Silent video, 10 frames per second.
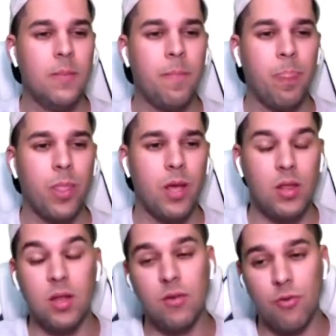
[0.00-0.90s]
And then the
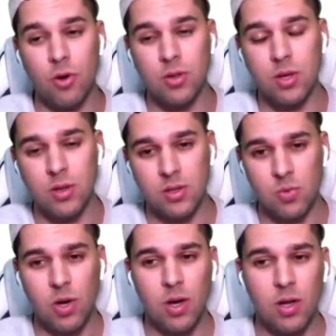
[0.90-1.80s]
front end as
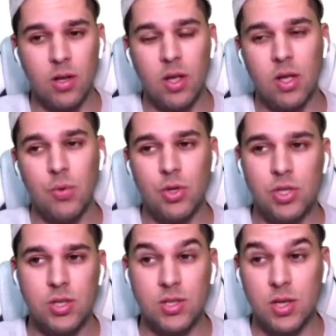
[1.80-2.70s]
well, which is
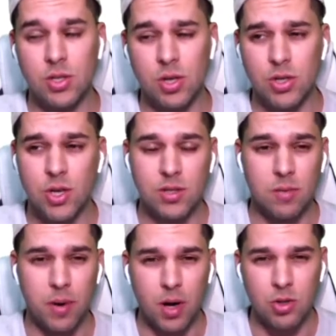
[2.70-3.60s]
essentially just the
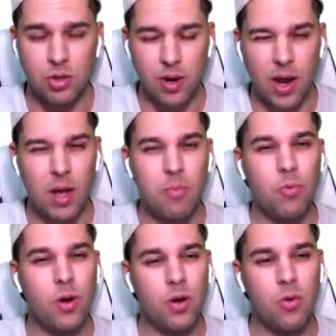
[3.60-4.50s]
browser app where
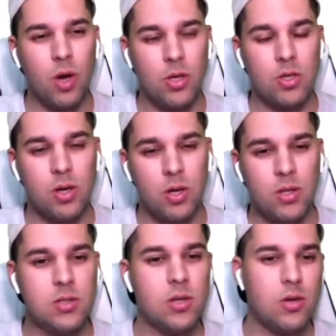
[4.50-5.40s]
you actually
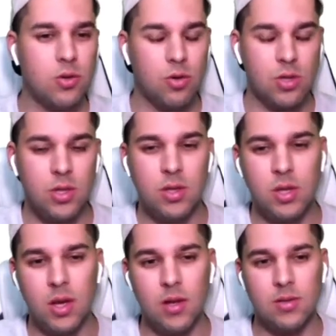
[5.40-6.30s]
insert your
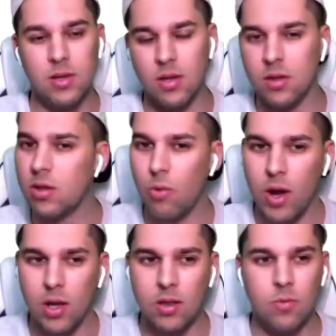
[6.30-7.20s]
details and interact
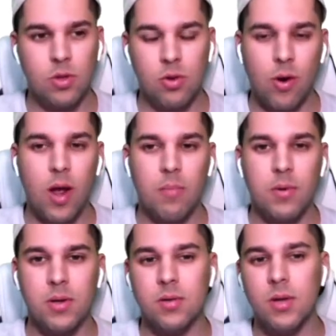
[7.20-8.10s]
with your app and
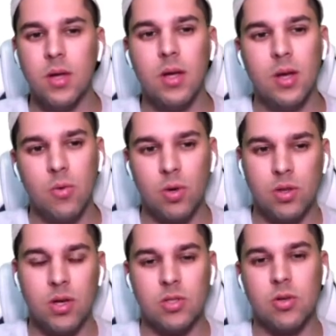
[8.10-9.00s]
whatnot.
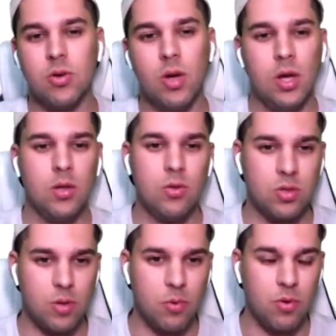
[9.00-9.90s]
So those are
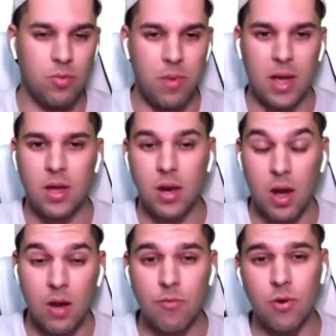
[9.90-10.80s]
both backend and
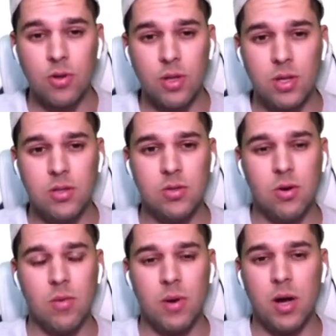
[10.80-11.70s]
front end, so I'm
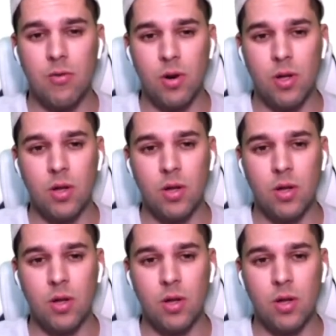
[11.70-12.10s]
covering